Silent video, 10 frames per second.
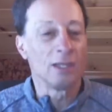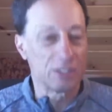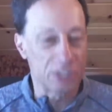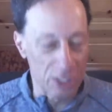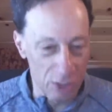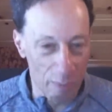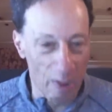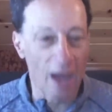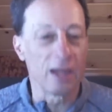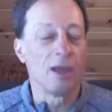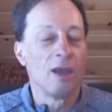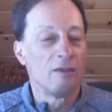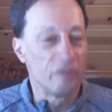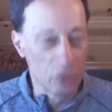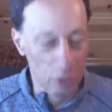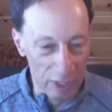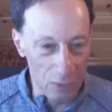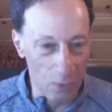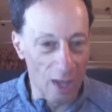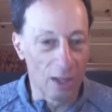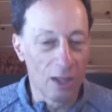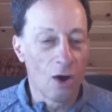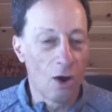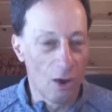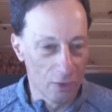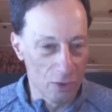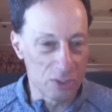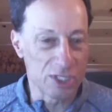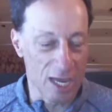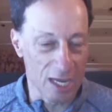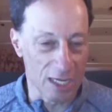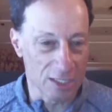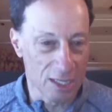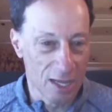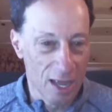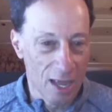listening to your body, fueling well, all those things.